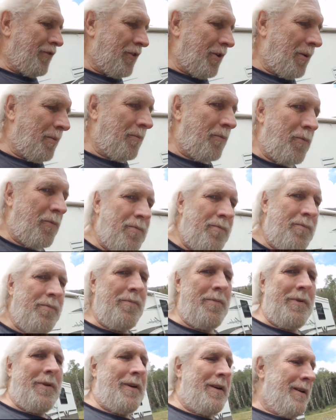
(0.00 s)

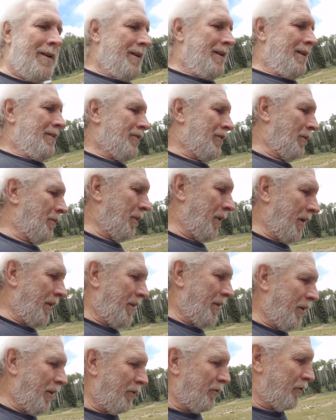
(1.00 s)
somebody that
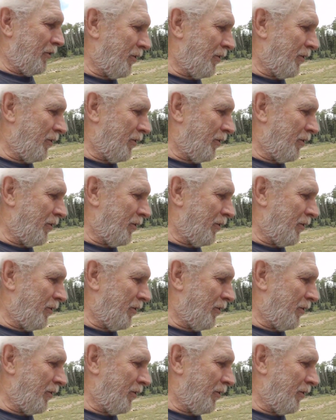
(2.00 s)
knows